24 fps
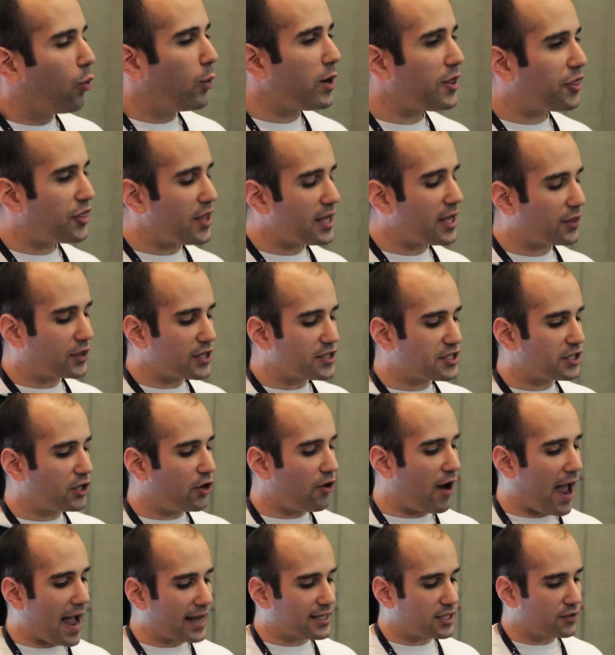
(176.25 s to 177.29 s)
we think this
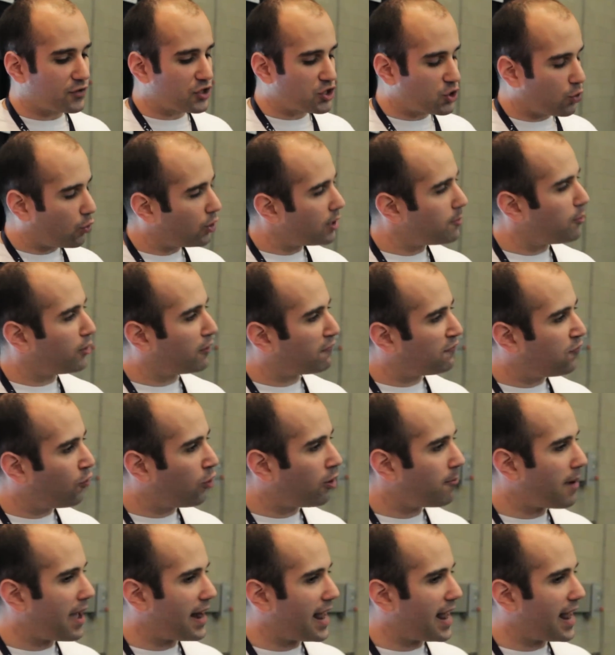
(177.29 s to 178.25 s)
interactive storybook format